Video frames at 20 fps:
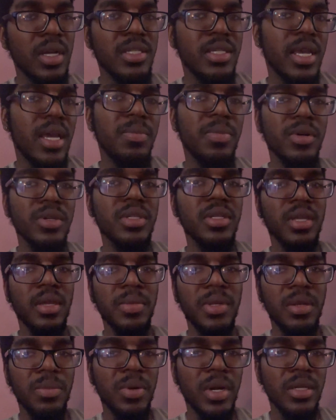A sad
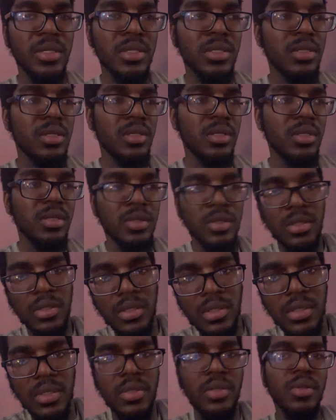person can be depressed.
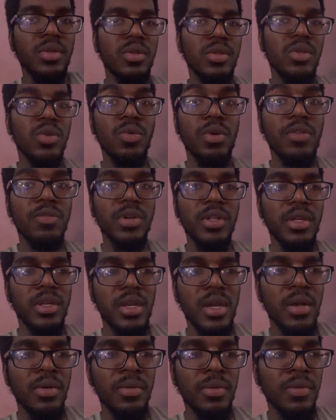You wouldn't
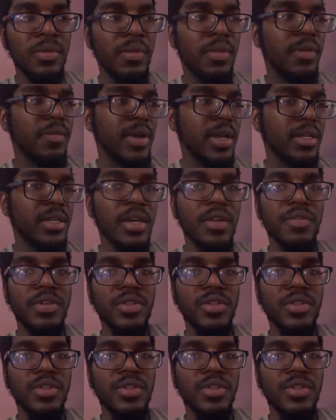really know. In